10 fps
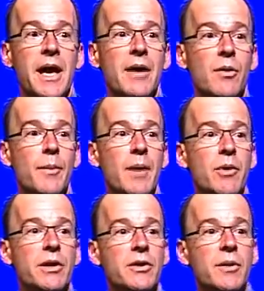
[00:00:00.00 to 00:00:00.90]
And
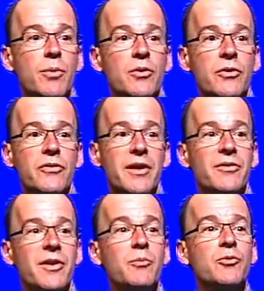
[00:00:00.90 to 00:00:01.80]
remember, you can purchase
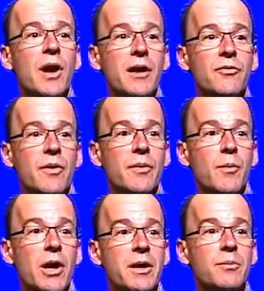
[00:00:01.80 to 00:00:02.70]
a zip drive from
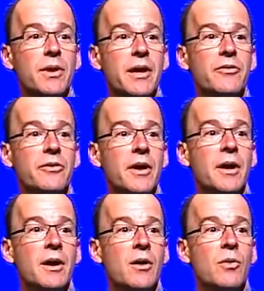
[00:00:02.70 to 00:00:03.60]
the marketplace
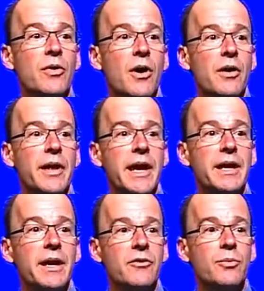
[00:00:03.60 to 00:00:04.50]
with all the
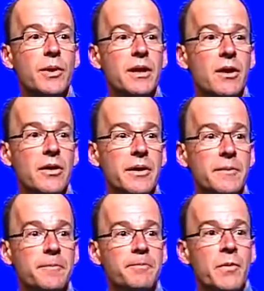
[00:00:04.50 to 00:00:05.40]
handouts
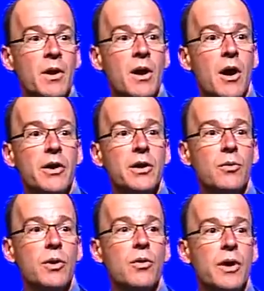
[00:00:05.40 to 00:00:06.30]
preloaded.
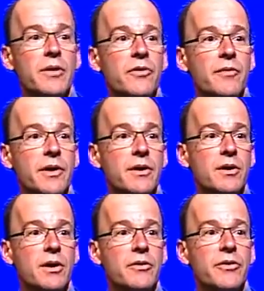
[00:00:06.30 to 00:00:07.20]
Audio recordings of the
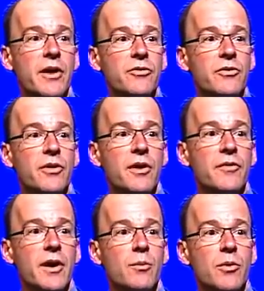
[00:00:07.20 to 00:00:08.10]
concurrent sessions are
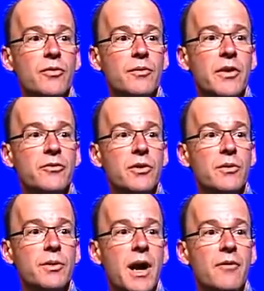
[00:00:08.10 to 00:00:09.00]
available from
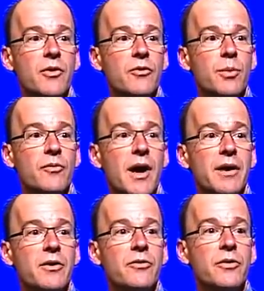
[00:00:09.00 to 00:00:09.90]
digital conference
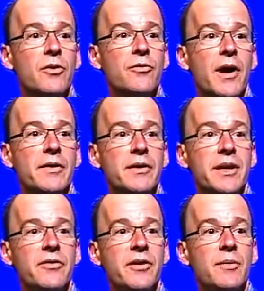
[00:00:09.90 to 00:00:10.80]
providers. You'll find the
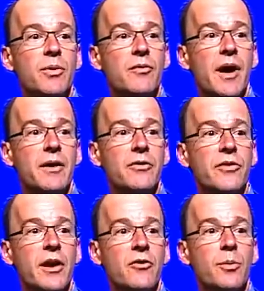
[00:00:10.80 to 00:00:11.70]
DC
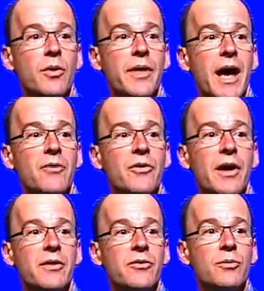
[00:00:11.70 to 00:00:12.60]
Providers sales booth
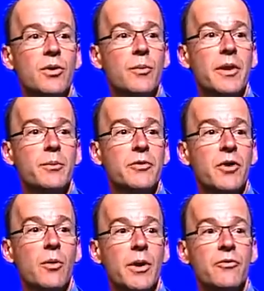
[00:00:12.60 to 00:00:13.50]
outside this room in the
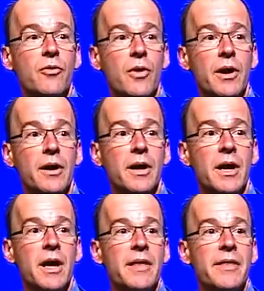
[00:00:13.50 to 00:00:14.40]
Potomac foyer.
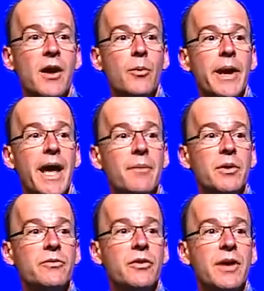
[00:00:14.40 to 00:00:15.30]
They'll be
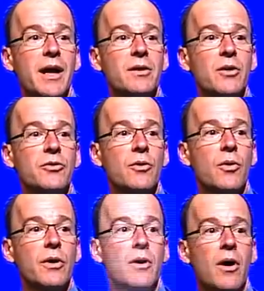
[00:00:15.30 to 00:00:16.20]
happy to download your
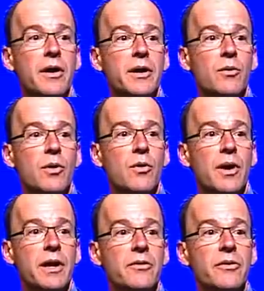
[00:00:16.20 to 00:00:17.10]
order audio
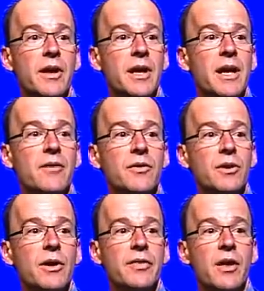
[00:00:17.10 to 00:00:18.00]
recordings. If
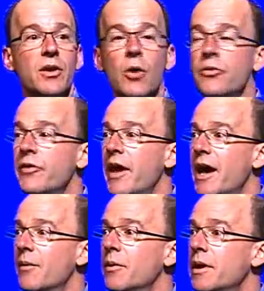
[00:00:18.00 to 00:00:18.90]
you look at the Notes
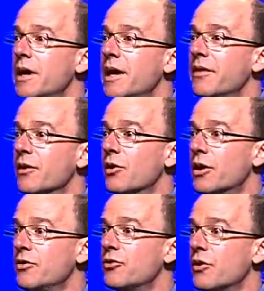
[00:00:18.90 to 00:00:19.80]
tab in the
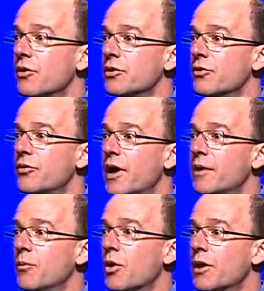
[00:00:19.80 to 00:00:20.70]
Learning Journal, you'll
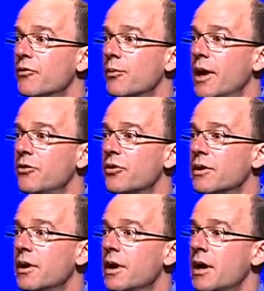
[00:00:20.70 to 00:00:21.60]
find more
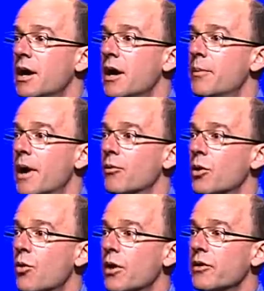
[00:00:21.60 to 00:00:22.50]
information about
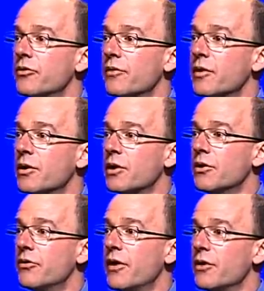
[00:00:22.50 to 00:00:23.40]
recordings of
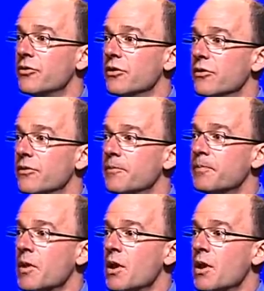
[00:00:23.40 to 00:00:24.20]
concurrent sessions.